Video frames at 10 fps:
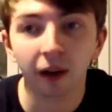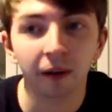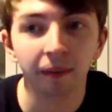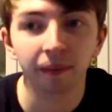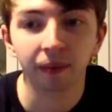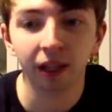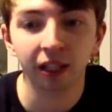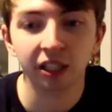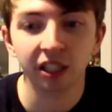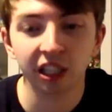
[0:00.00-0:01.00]
Um,
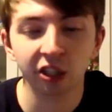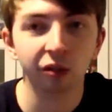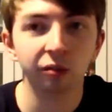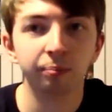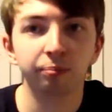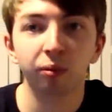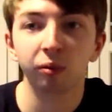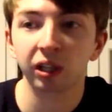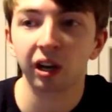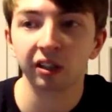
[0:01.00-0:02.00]
it's it's not
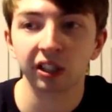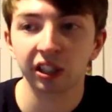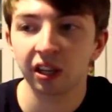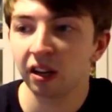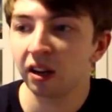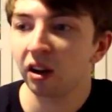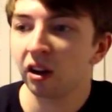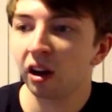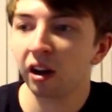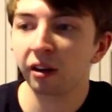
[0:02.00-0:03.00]
broadcast
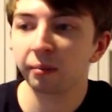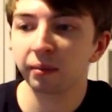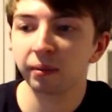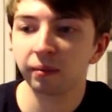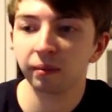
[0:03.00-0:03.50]
um,